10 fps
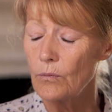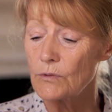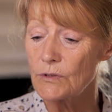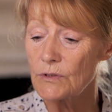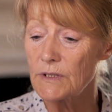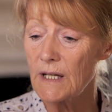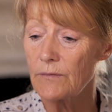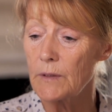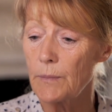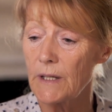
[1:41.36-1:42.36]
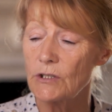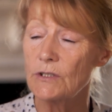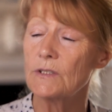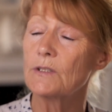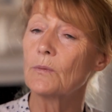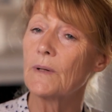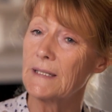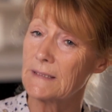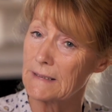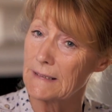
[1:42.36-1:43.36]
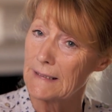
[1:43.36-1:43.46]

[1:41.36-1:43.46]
doesn't have the patience to wait.